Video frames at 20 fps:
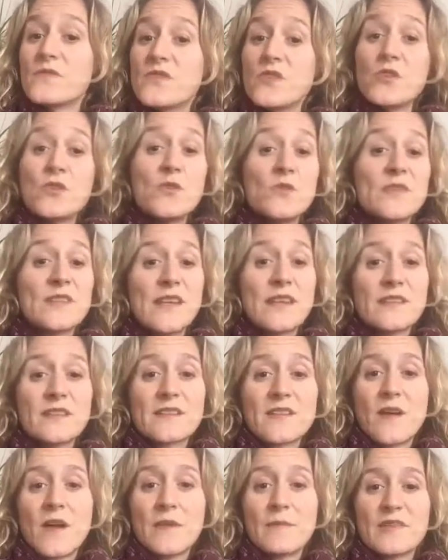do set the
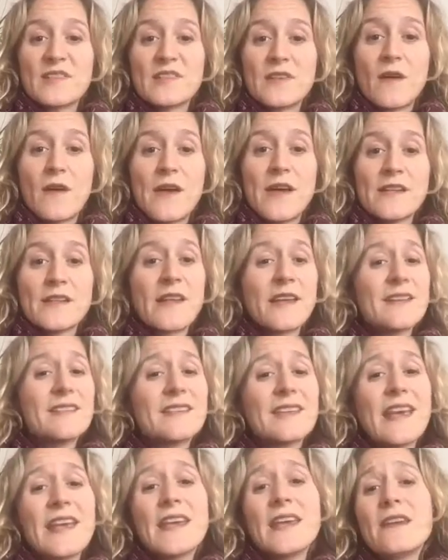time aside. Like I
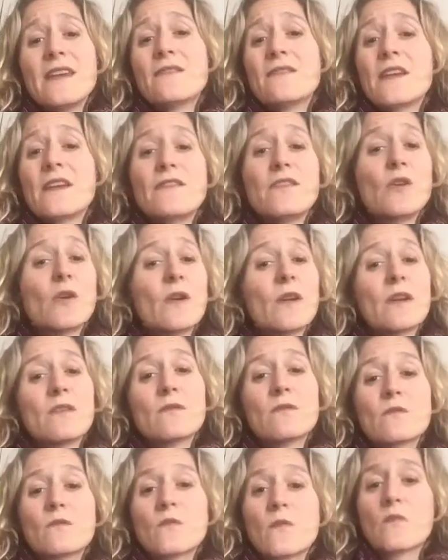say, even if you're going
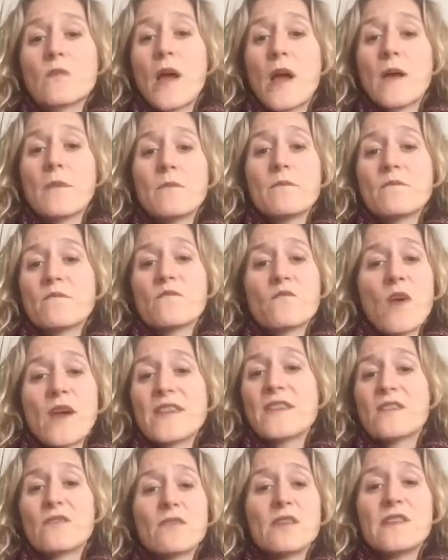to
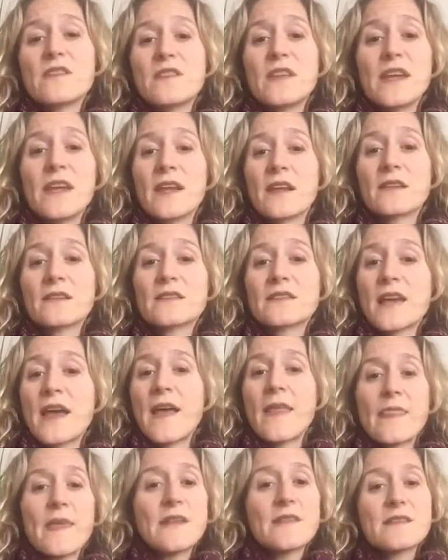write 3 things,
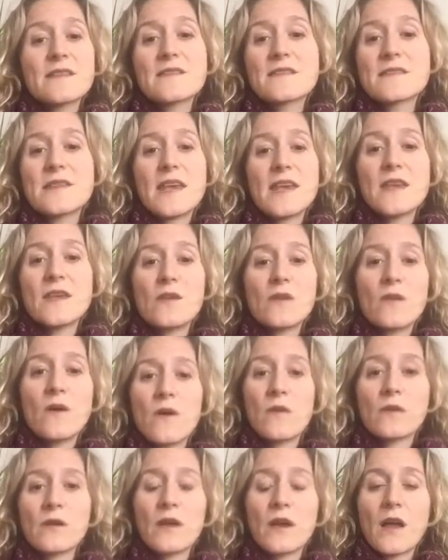that doesn't take you
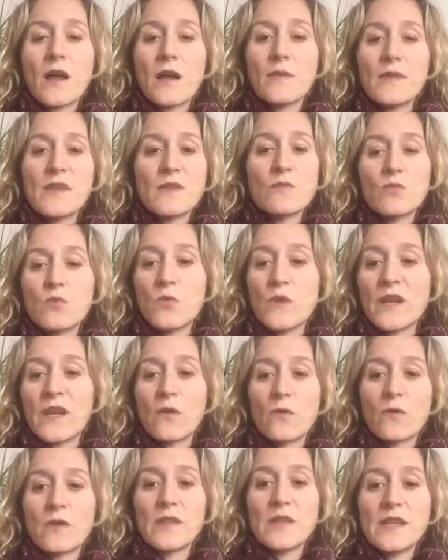long, in the morning
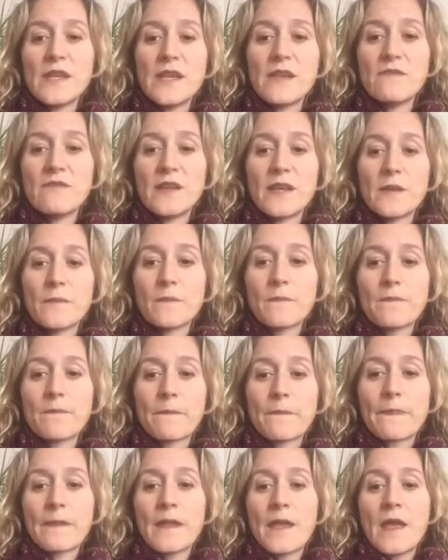or in the evening.
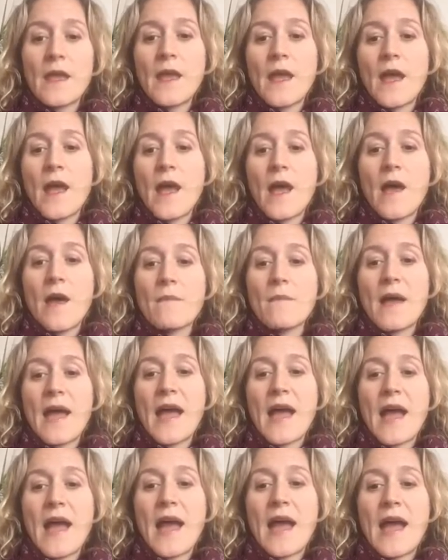
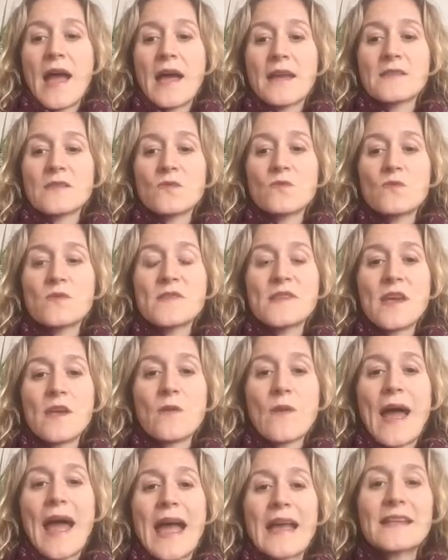And
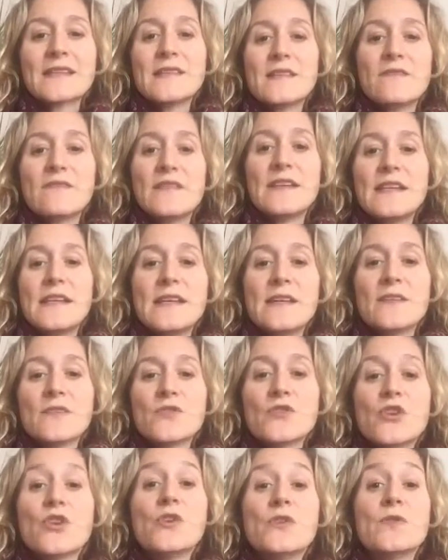also actively
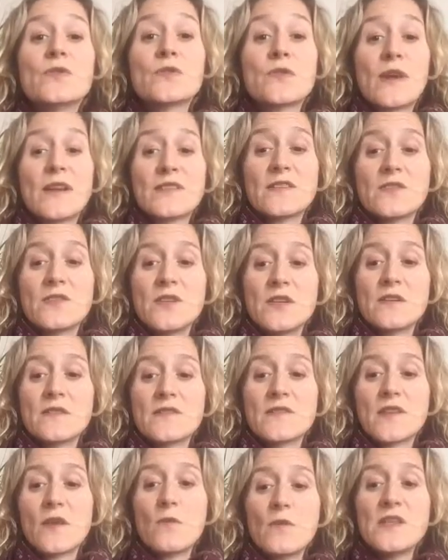choose gratitude.
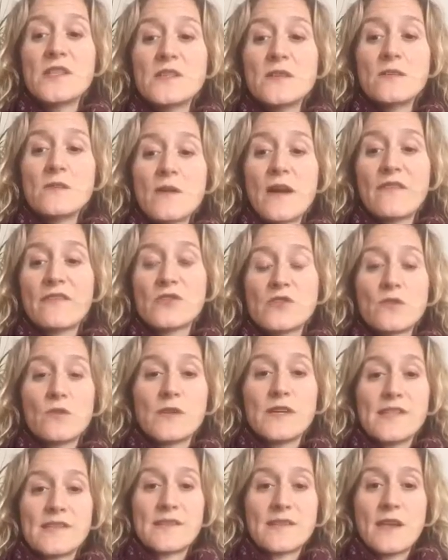So we do have a
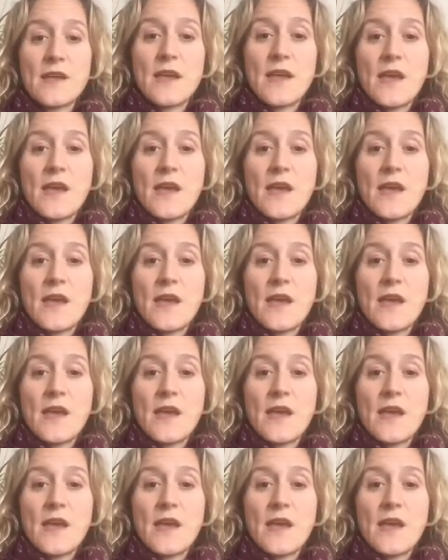choice